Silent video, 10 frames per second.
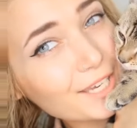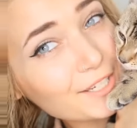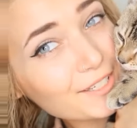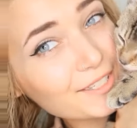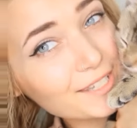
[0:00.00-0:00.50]

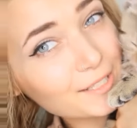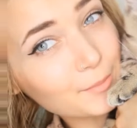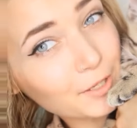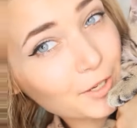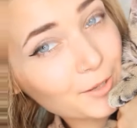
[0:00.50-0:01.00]
He just
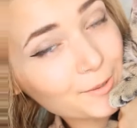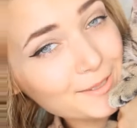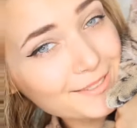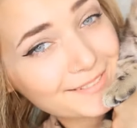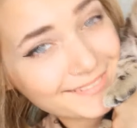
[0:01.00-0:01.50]
licked my
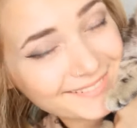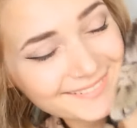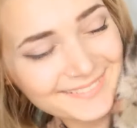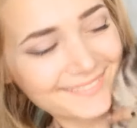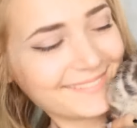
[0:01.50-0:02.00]
nose.
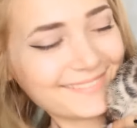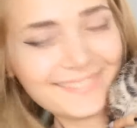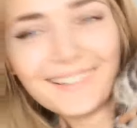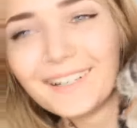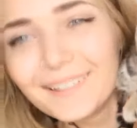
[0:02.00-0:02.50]

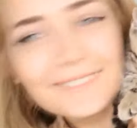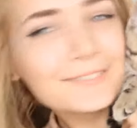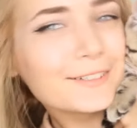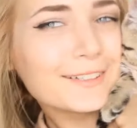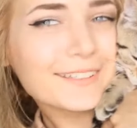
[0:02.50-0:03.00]

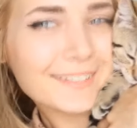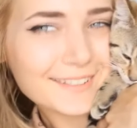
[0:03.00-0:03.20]
What a